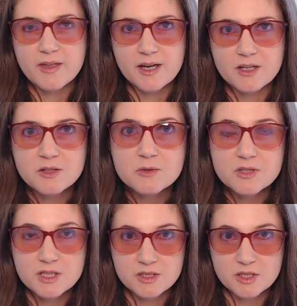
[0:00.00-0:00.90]
that I used
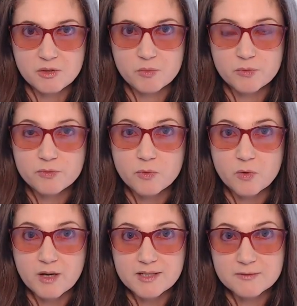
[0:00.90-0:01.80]
to do
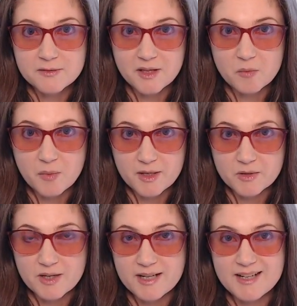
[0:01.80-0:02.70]
before I developed
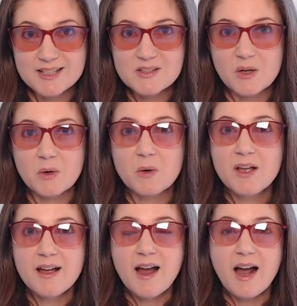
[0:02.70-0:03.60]
migraine. And so
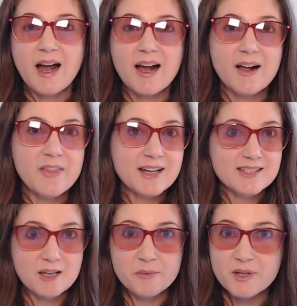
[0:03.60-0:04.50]
that
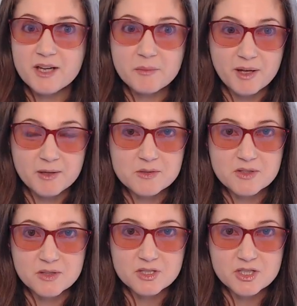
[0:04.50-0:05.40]
sent me on my own
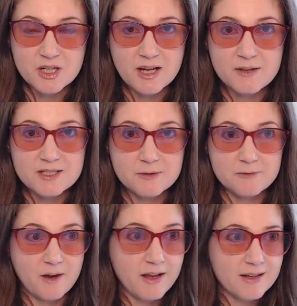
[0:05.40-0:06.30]
search to
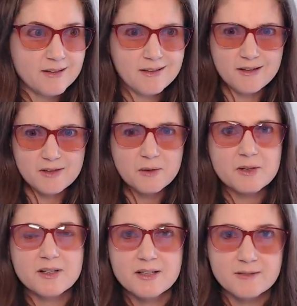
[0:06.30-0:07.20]
find
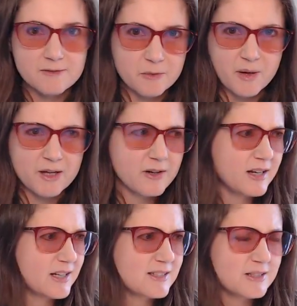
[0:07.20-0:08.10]
yoga for migraine,
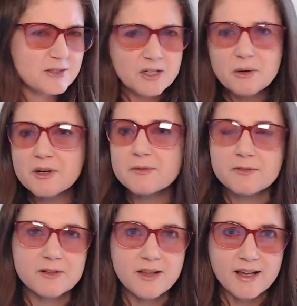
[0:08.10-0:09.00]
because there's yoga
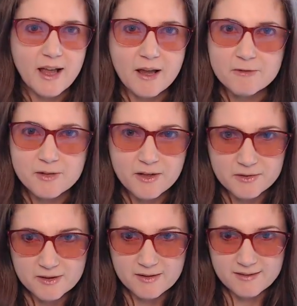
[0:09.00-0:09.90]
for like every
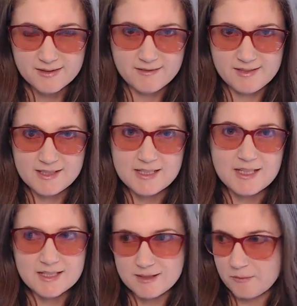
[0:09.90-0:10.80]
other
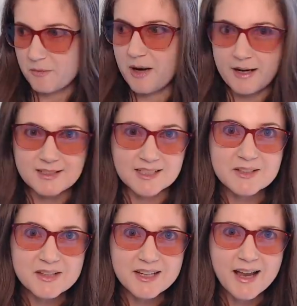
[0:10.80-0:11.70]
disease
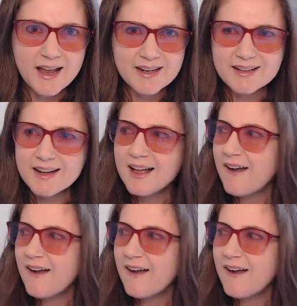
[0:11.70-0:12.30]
practically. And